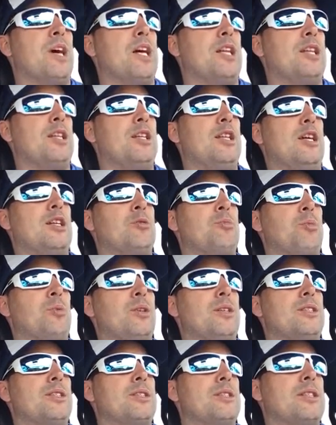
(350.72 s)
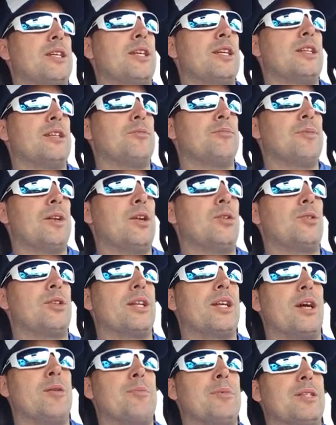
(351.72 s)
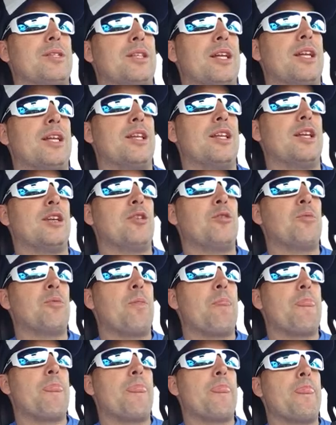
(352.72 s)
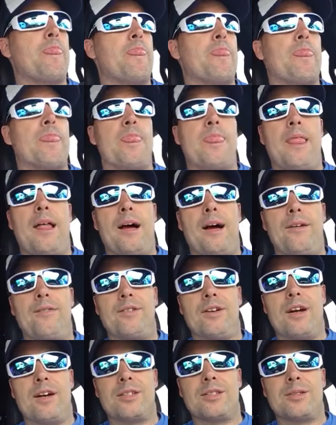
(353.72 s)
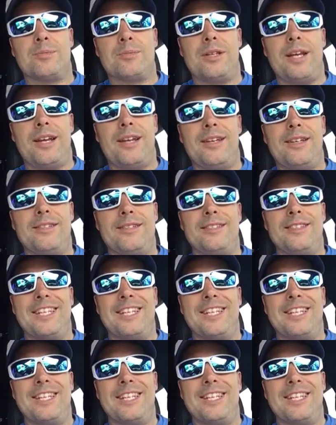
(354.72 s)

I think that's pretty succinct. I don't think I missed anything. Have an awesome day.